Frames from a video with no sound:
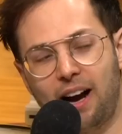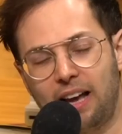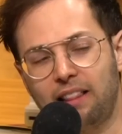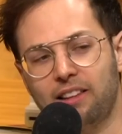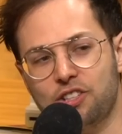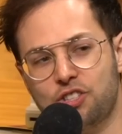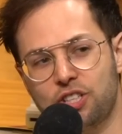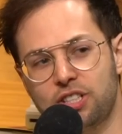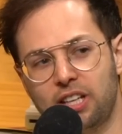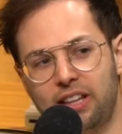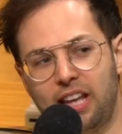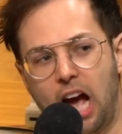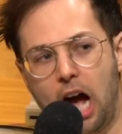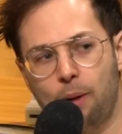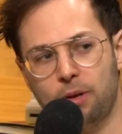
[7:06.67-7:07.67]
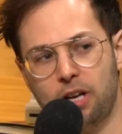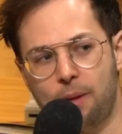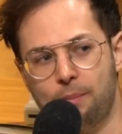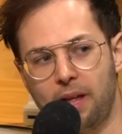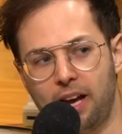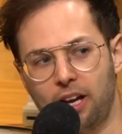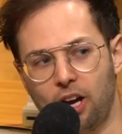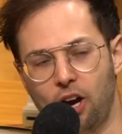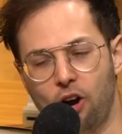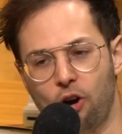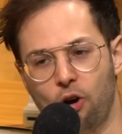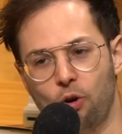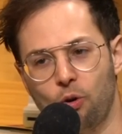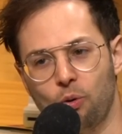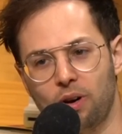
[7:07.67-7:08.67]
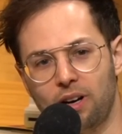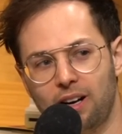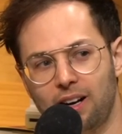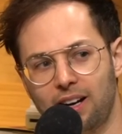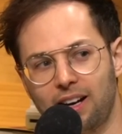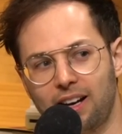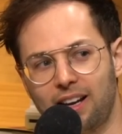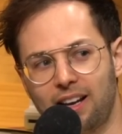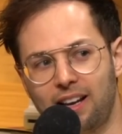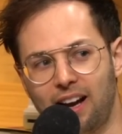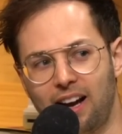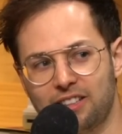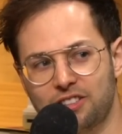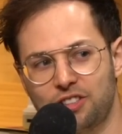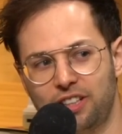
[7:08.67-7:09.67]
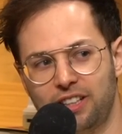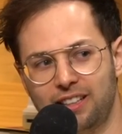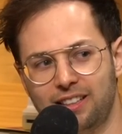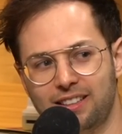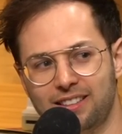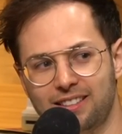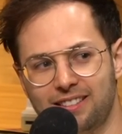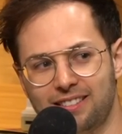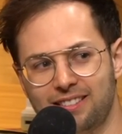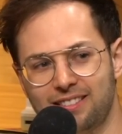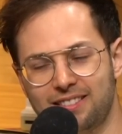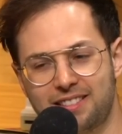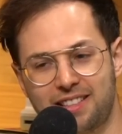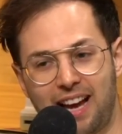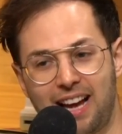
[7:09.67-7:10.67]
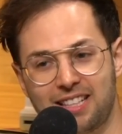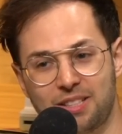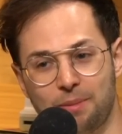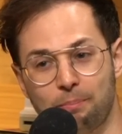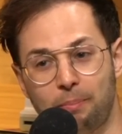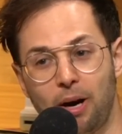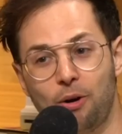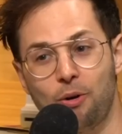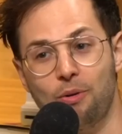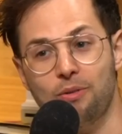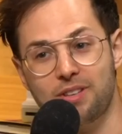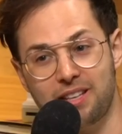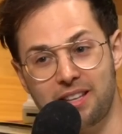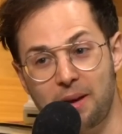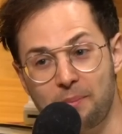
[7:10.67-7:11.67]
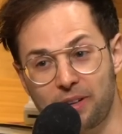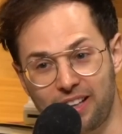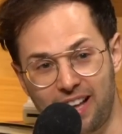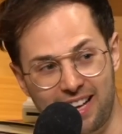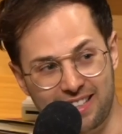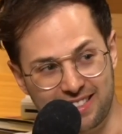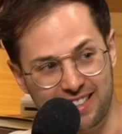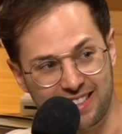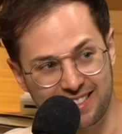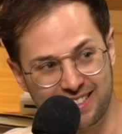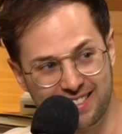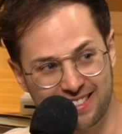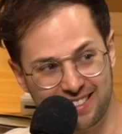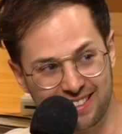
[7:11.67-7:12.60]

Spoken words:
I listened to the album and I'm like, oh, Gosling's got some bones in them closets.